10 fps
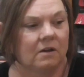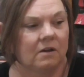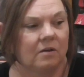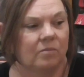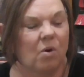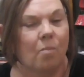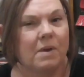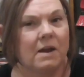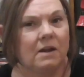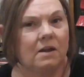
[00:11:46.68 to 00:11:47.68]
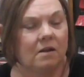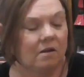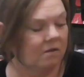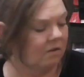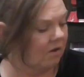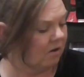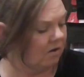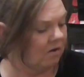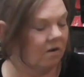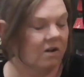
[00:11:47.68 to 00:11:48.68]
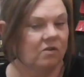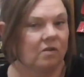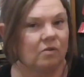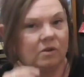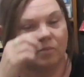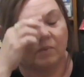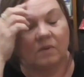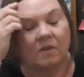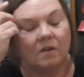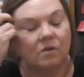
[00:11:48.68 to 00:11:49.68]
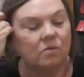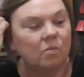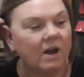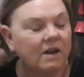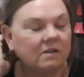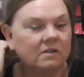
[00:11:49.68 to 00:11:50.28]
Not many, so I just thought it's a good way